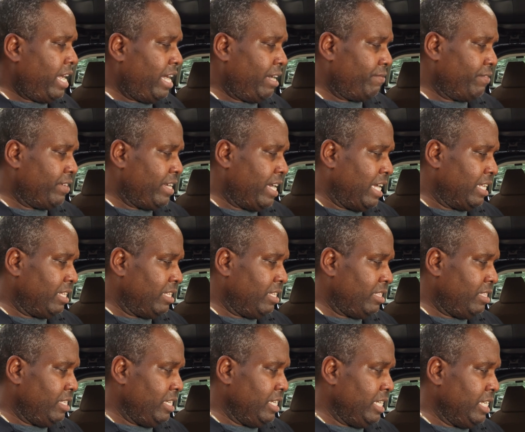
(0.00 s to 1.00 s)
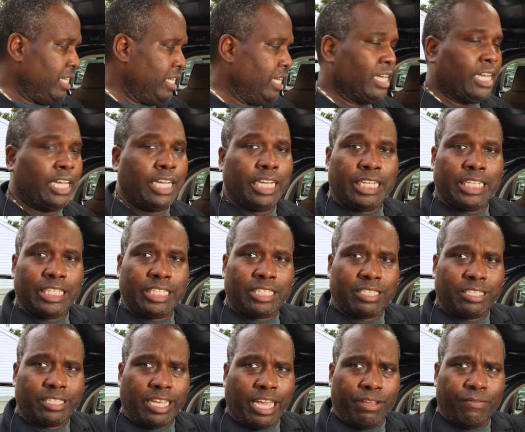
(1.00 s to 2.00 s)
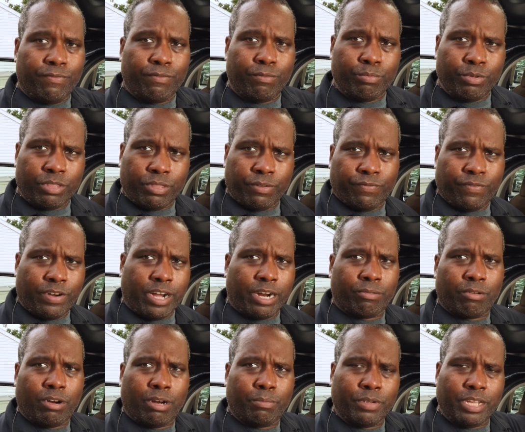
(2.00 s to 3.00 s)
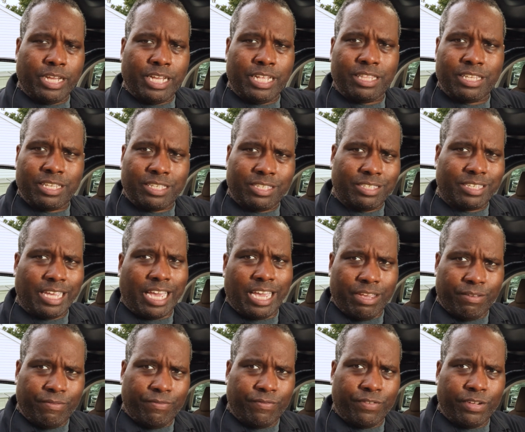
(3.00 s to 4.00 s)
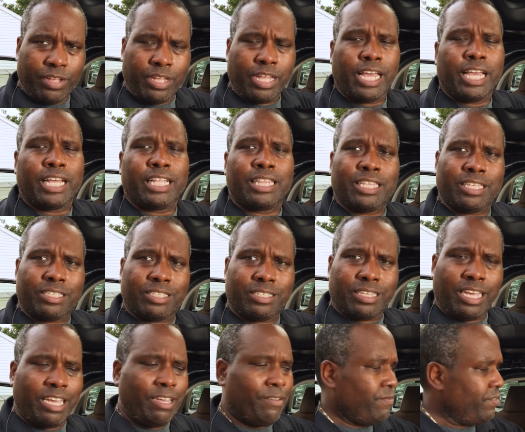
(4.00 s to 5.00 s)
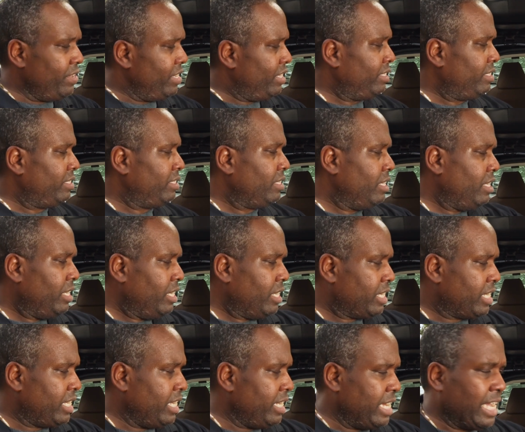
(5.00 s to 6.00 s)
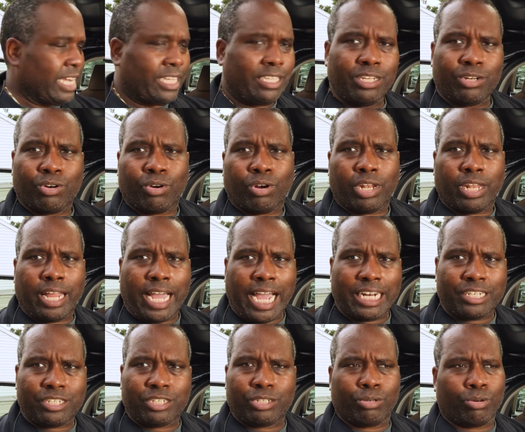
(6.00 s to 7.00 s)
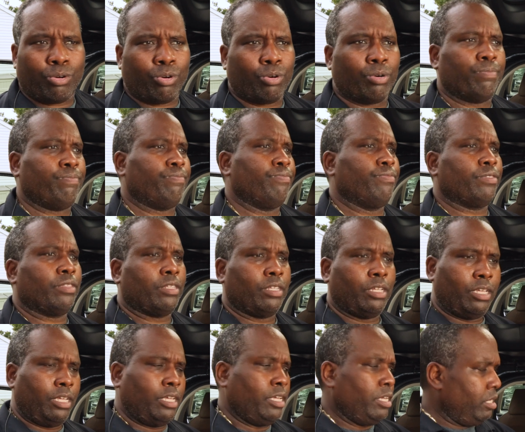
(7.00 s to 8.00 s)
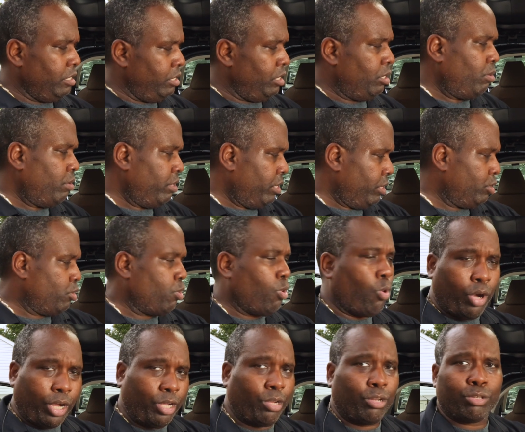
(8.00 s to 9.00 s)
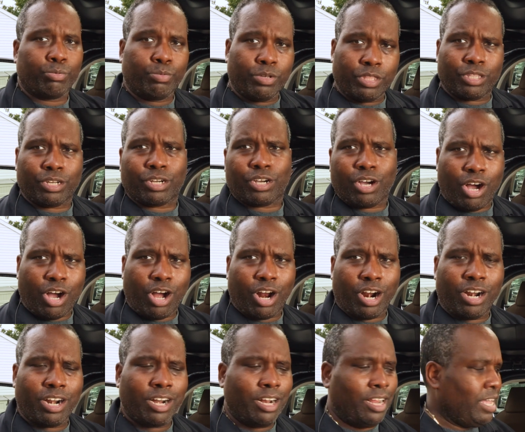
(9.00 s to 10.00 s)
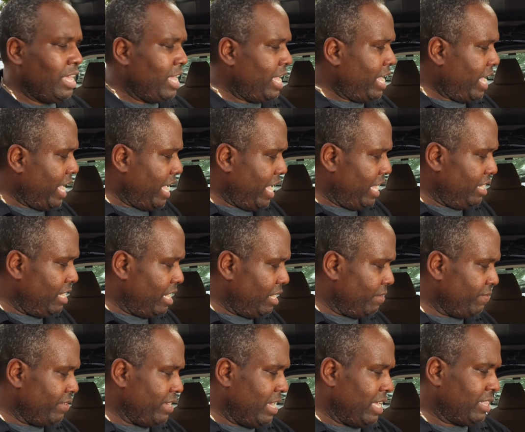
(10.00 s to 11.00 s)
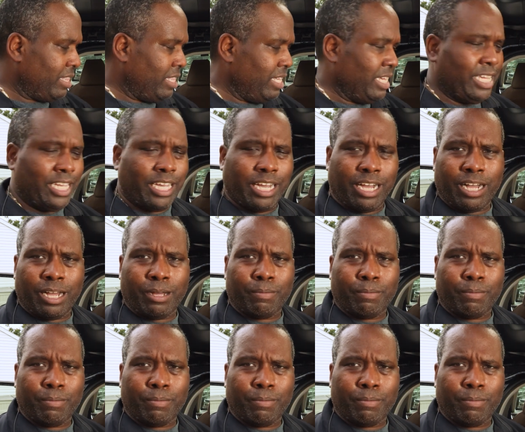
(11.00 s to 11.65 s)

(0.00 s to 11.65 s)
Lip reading: I've got the safe with the firearm in the safe. The safe is connected or latched or encoiled with the car, and then I've got the